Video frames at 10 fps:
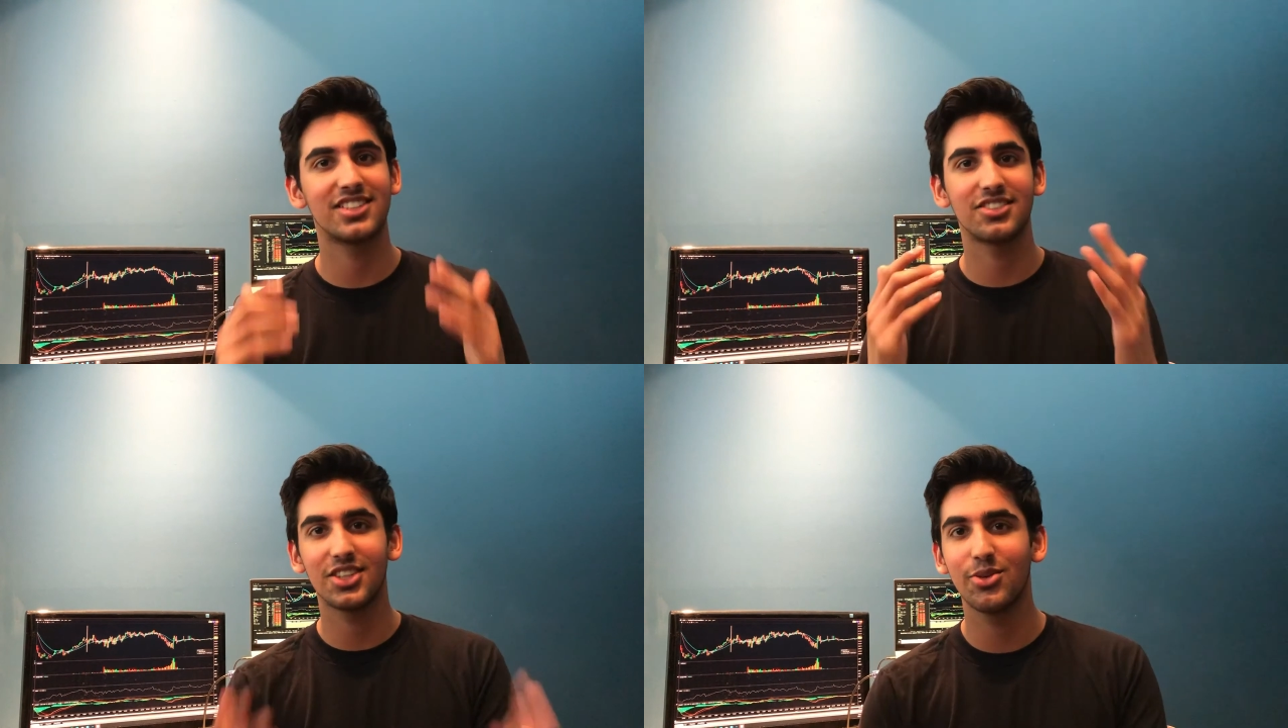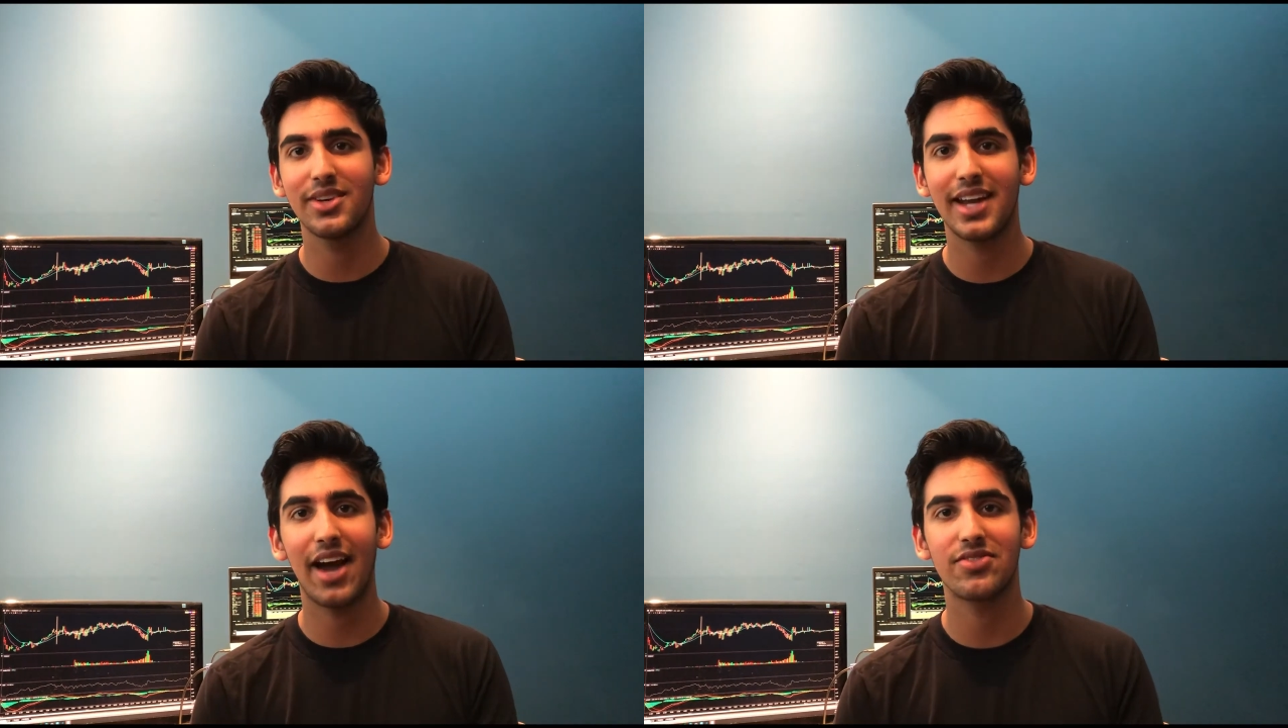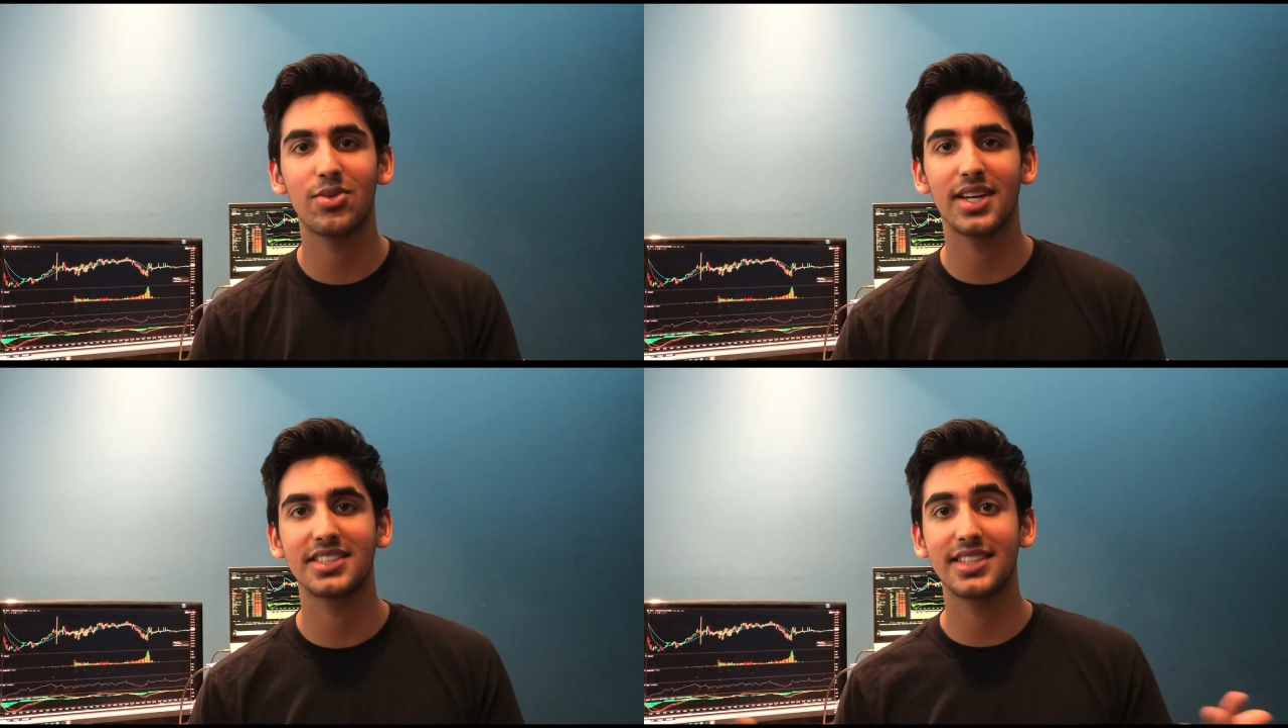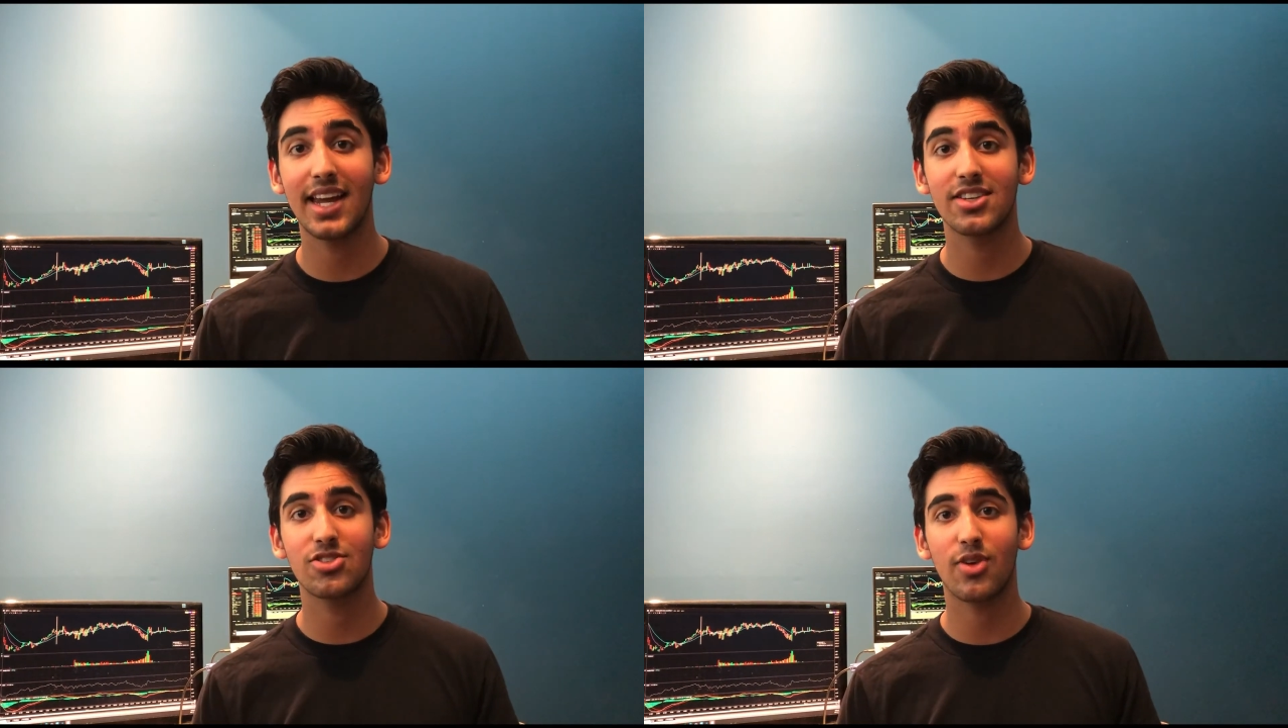so you didn't have to waste
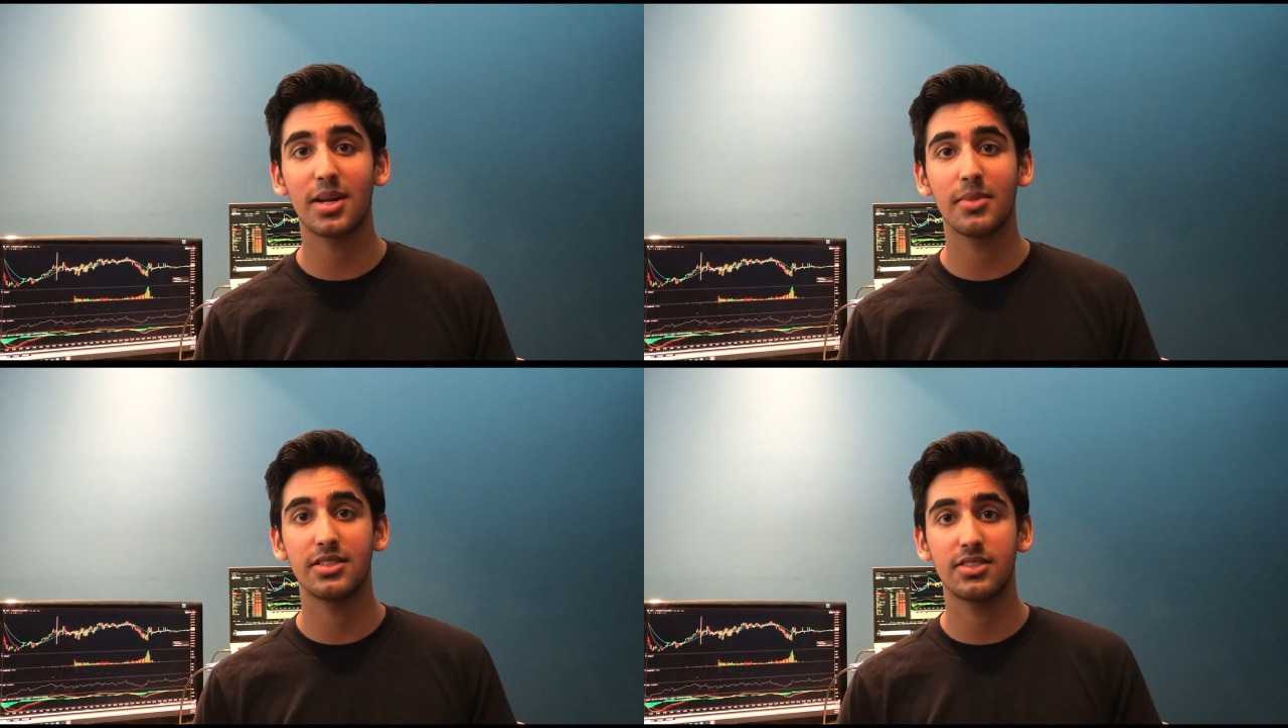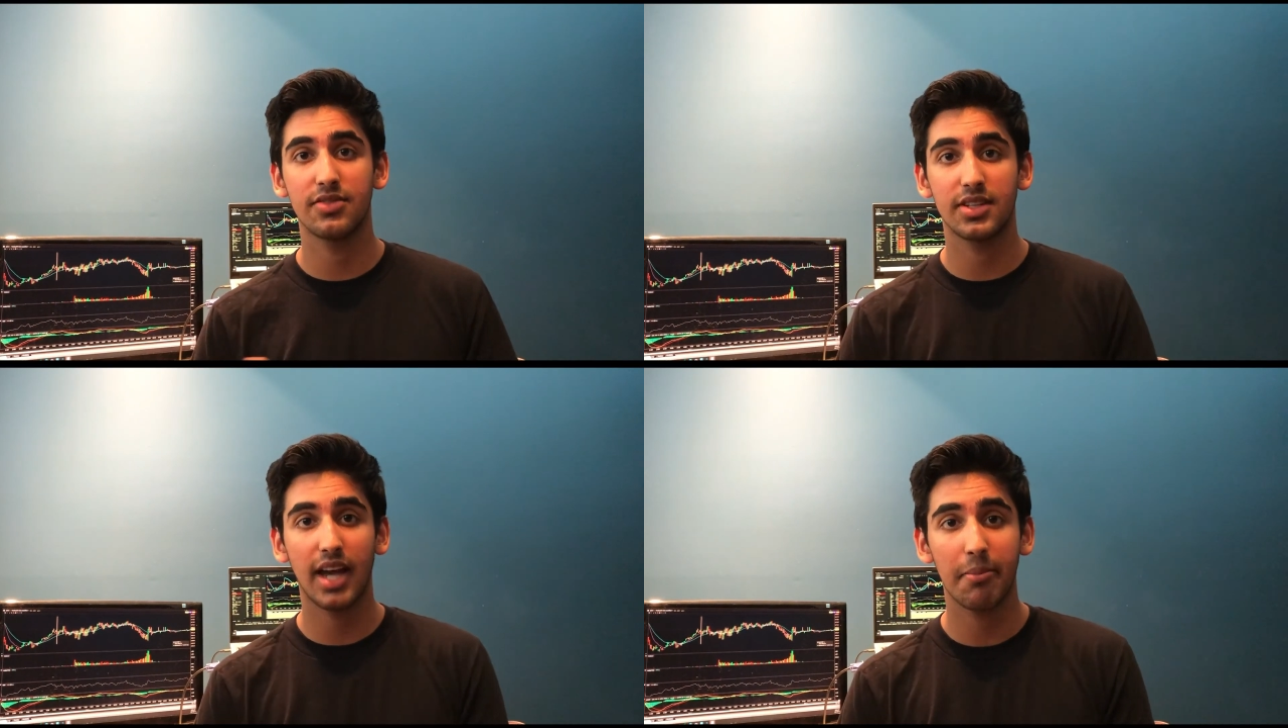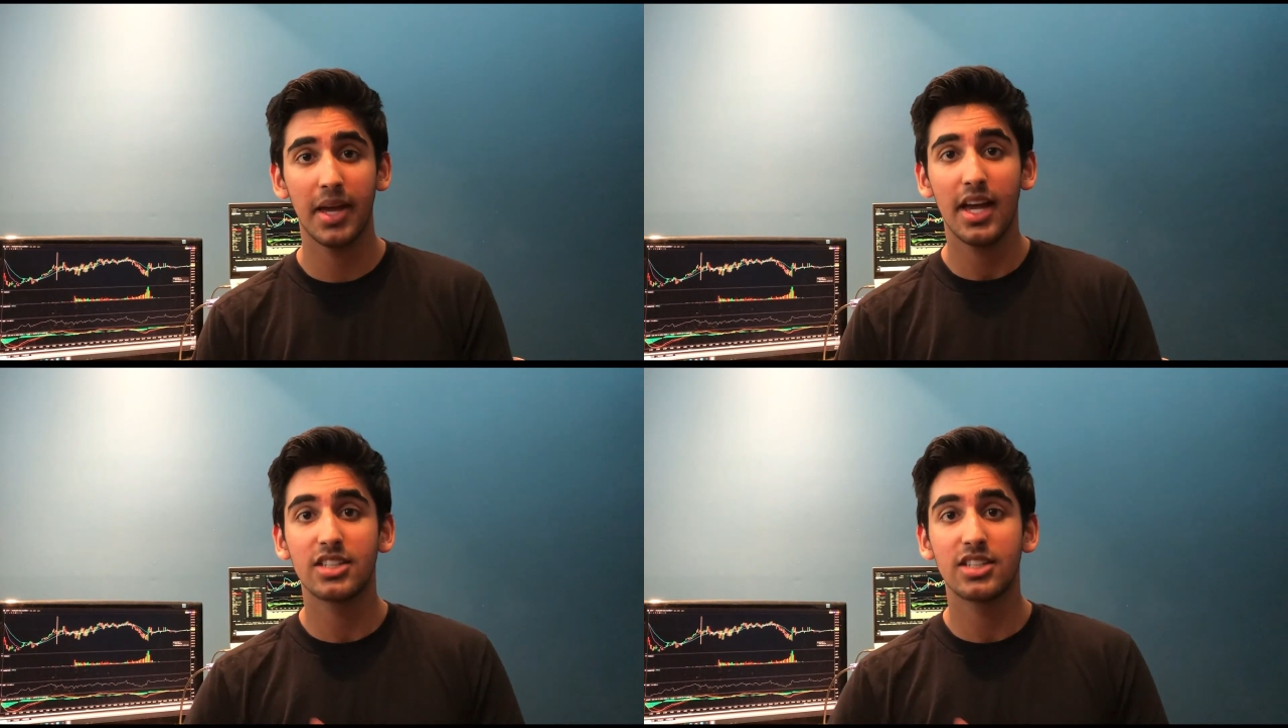10 to 20 minutes of your time.